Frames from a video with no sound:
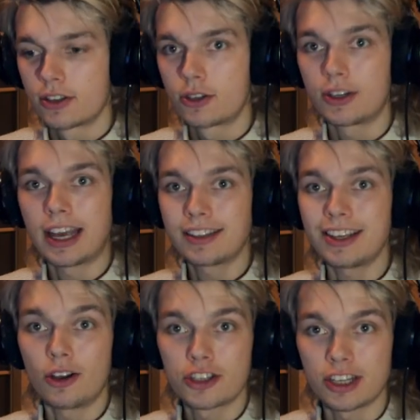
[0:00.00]
To get
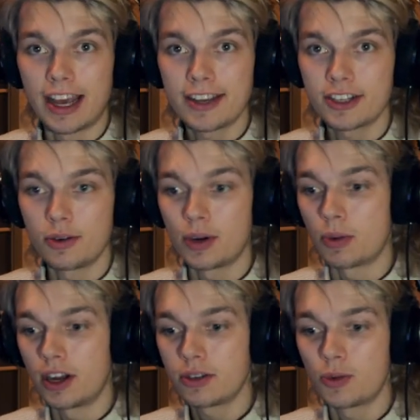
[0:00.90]
the oscillation we
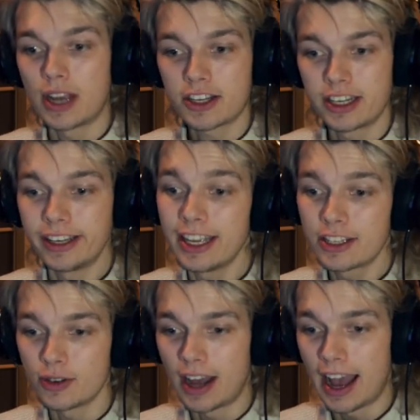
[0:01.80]
want, we actually need
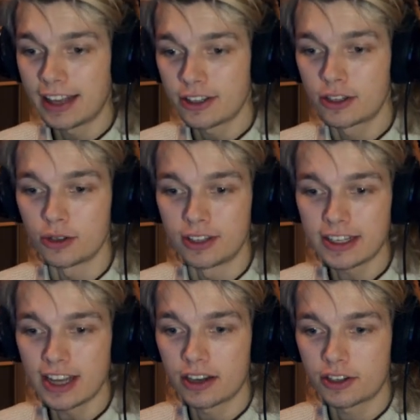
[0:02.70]
to add to
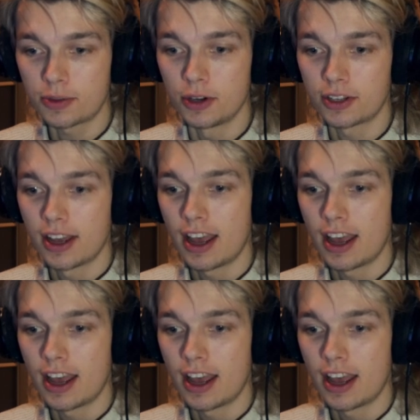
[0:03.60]
this attribute